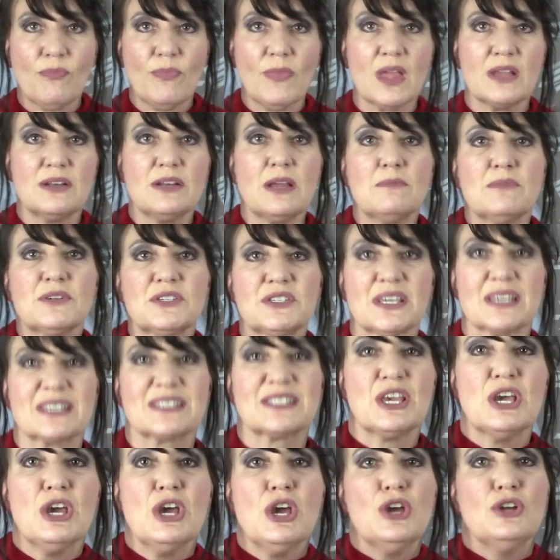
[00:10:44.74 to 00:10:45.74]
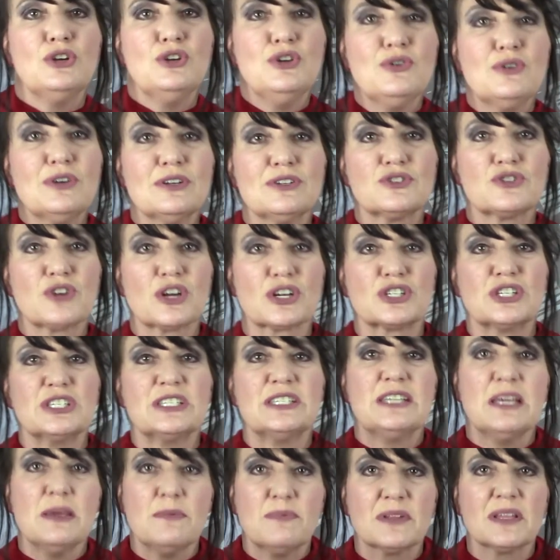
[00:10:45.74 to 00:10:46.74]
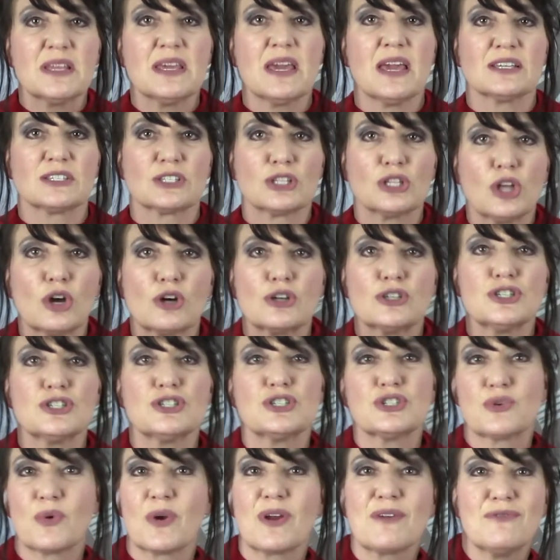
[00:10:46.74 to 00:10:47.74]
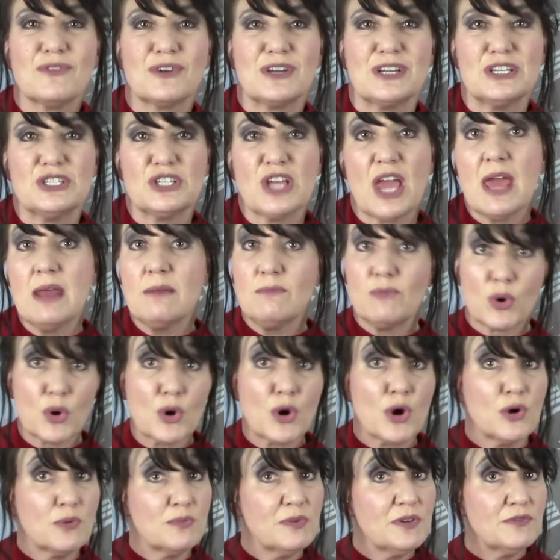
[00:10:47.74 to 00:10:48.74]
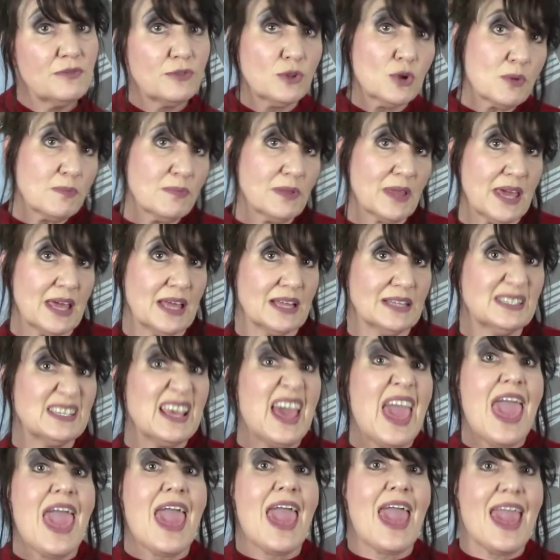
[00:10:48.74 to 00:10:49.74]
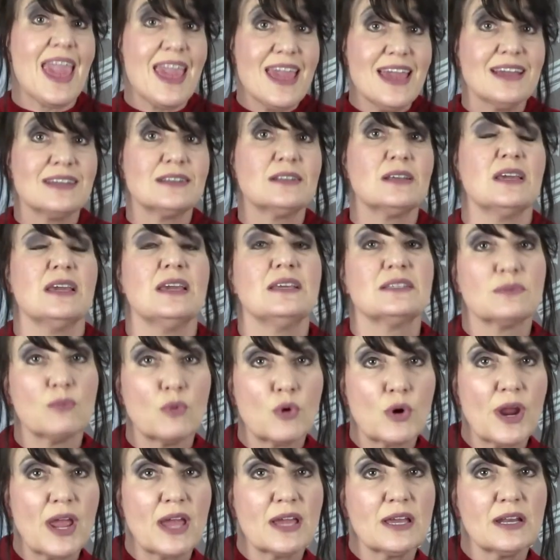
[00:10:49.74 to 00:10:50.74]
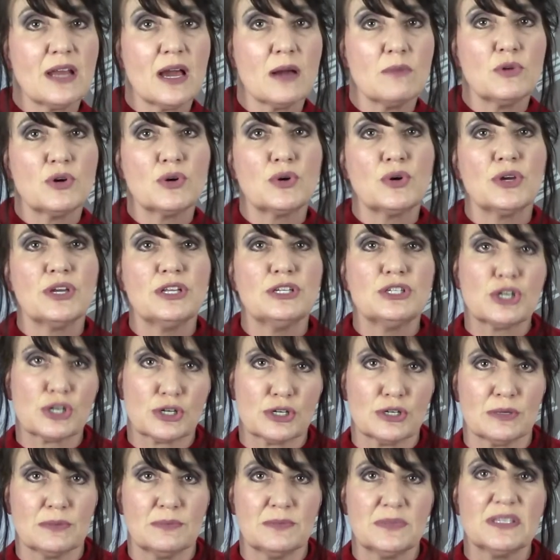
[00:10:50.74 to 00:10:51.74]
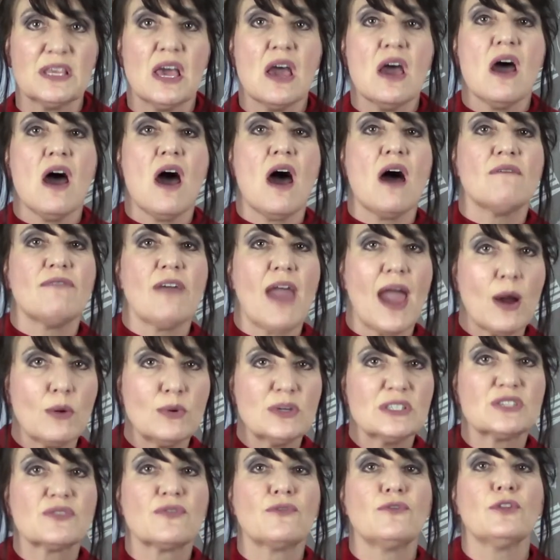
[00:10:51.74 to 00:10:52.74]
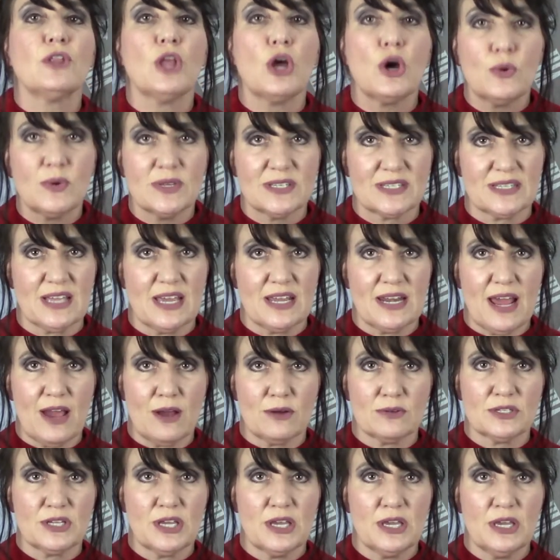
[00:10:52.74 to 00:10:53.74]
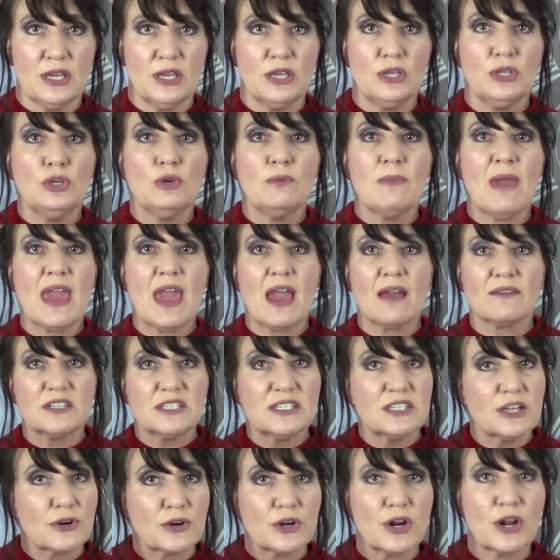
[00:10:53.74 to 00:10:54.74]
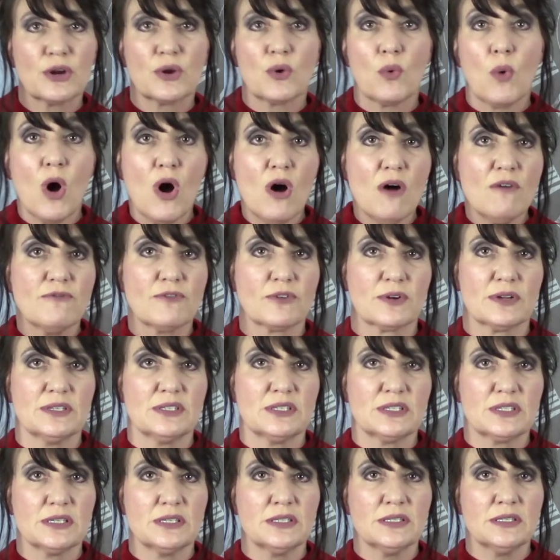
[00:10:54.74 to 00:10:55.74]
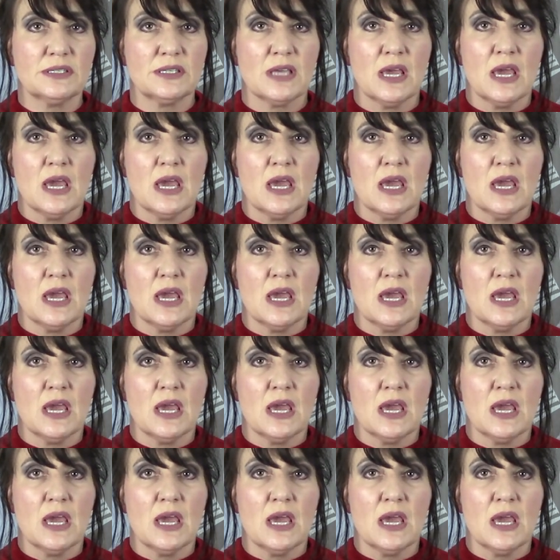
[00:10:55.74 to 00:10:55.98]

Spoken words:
Number 6, new construction typically has larger square footage and more open floor plans, and is more economical in terms of how its flow is laid out. You may have to tear down a wall, for instance,